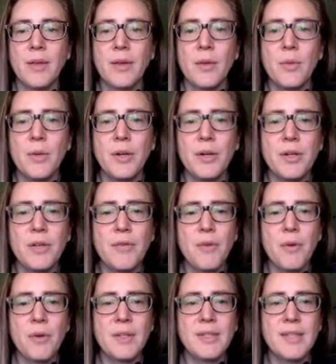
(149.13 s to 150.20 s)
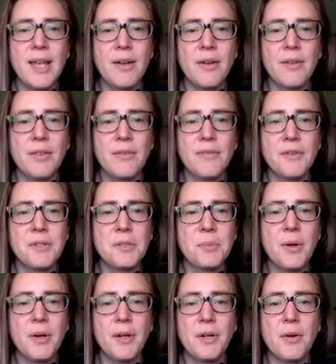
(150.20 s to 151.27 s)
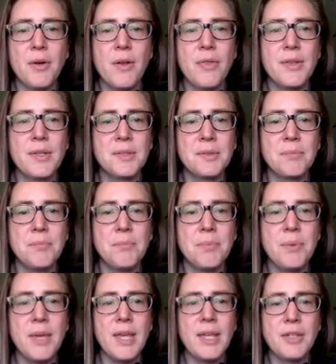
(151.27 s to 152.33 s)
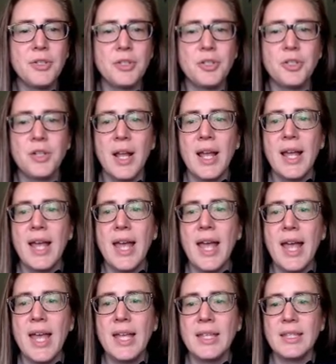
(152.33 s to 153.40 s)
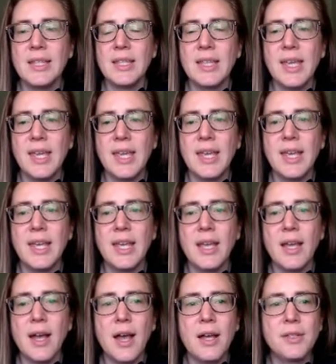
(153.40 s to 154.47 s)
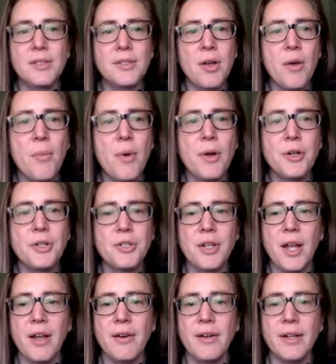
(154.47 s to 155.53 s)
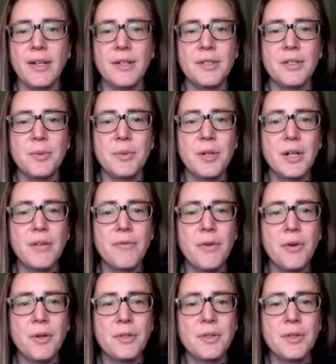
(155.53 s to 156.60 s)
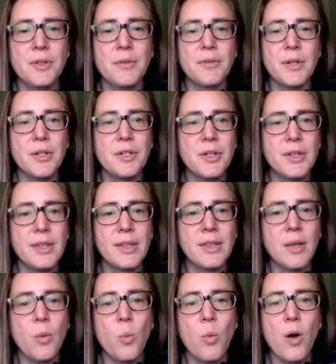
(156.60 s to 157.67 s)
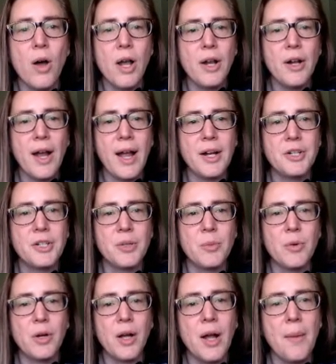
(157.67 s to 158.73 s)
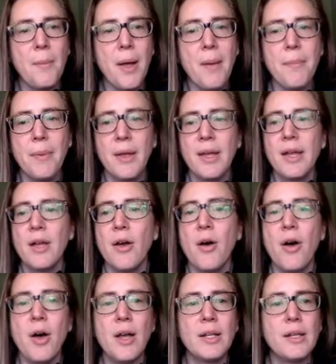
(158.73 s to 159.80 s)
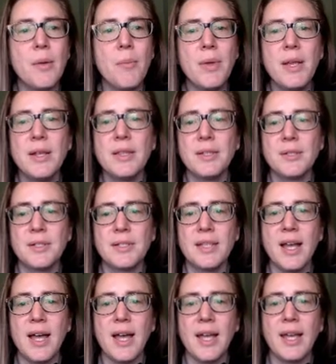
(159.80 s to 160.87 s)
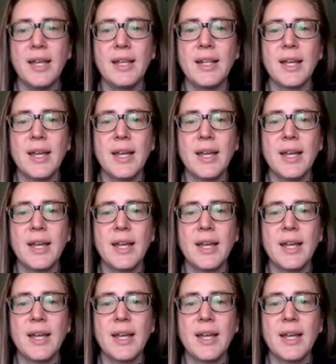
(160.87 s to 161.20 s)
We're going to focus then on the first part on this beach and the salt marsh area. So we're going to focus on the region that the water actually will come up on either side.